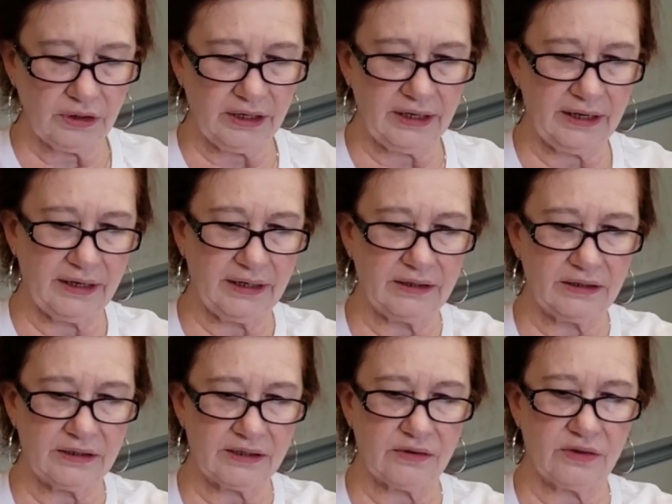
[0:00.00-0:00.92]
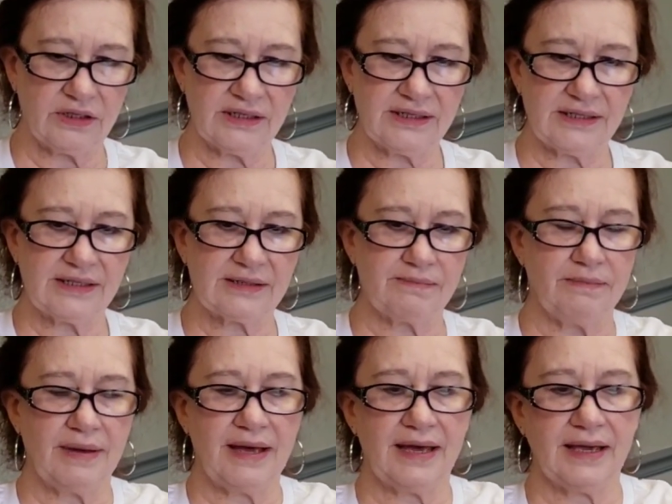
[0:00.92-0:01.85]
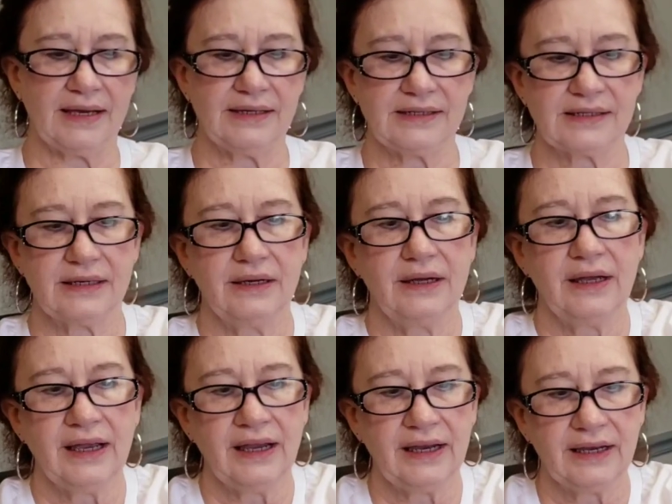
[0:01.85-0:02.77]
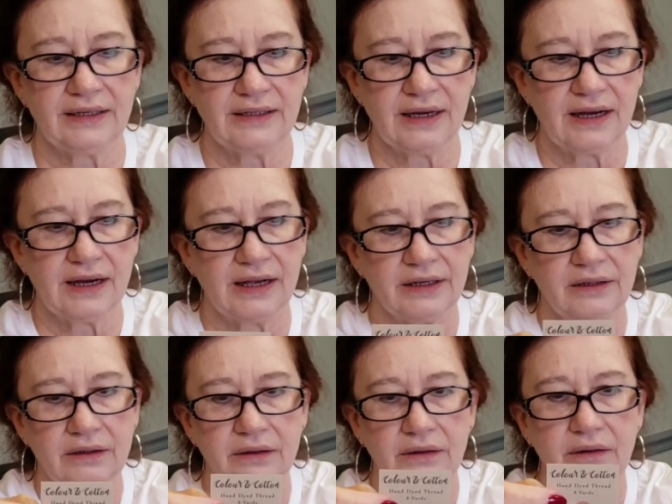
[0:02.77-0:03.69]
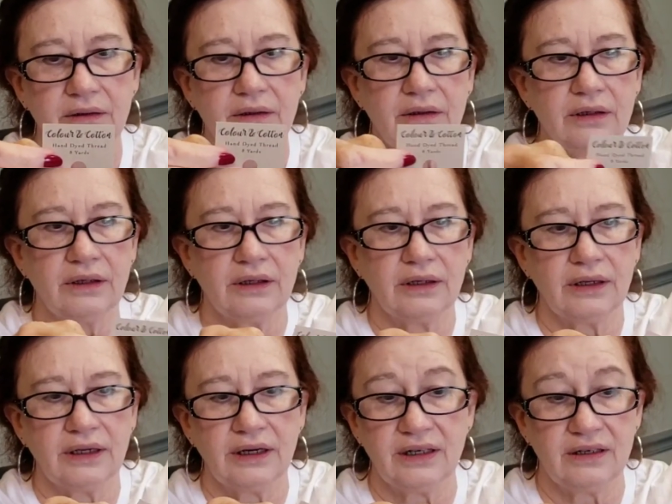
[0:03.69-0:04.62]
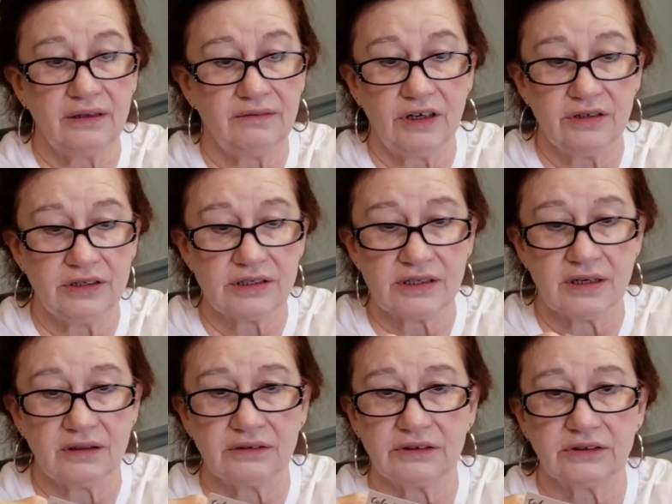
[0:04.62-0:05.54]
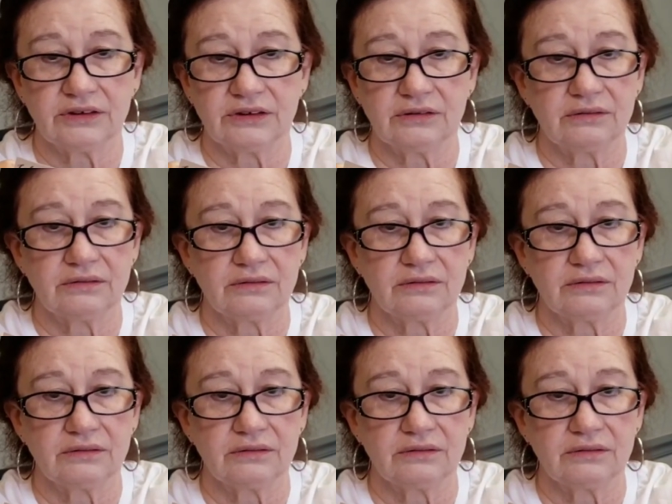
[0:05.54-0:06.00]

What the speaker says: And so this is May's hand-dyed. And I love all these colors.